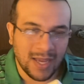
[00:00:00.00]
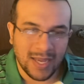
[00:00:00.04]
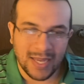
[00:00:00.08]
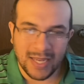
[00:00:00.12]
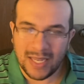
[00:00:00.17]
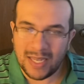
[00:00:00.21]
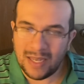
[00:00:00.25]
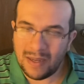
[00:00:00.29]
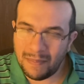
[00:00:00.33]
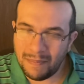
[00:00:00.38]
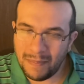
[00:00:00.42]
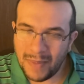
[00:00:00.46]

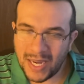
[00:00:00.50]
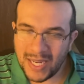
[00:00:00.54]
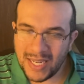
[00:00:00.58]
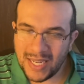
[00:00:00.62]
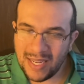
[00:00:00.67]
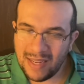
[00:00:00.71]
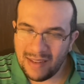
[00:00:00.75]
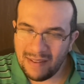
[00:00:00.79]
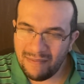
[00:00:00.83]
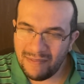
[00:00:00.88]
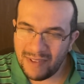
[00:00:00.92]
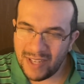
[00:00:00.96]
You might
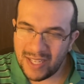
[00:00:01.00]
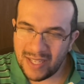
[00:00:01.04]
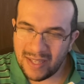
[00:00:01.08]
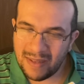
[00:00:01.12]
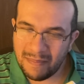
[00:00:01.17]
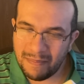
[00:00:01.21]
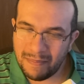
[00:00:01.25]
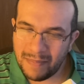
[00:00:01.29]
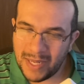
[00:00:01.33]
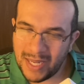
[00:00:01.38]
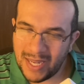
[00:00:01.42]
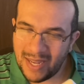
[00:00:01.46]

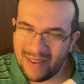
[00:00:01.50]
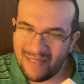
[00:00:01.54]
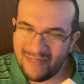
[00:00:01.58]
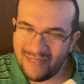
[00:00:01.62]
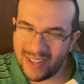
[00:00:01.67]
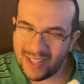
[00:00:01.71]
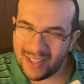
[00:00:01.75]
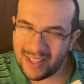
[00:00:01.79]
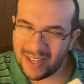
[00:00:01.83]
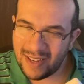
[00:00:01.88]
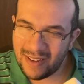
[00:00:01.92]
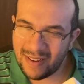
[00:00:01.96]
even be
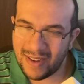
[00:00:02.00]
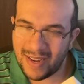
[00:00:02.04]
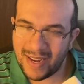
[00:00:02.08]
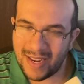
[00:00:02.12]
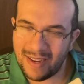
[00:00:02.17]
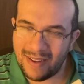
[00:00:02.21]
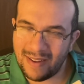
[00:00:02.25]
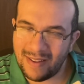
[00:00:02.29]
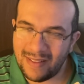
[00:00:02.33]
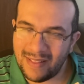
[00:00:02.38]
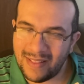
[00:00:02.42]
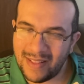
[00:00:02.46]
able to
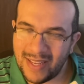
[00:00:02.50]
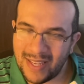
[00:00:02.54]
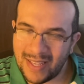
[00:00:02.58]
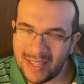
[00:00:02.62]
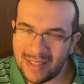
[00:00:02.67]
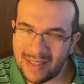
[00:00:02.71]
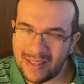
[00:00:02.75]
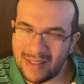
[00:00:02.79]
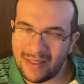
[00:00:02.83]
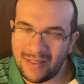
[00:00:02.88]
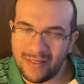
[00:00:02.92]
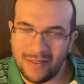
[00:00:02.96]
hear this
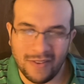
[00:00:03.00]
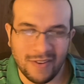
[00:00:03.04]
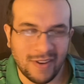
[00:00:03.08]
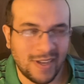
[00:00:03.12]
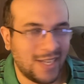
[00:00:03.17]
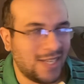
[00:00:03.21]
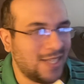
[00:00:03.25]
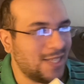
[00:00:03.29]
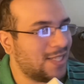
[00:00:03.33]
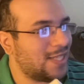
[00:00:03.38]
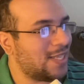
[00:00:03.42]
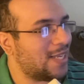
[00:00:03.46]

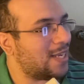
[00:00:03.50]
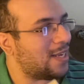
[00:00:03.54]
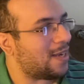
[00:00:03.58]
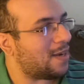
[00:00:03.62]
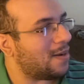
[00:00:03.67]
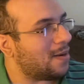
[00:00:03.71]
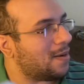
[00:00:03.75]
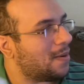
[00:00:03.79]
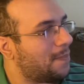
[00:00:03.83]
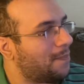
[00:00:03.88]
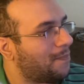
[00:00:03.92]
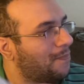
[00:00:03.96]
noise here.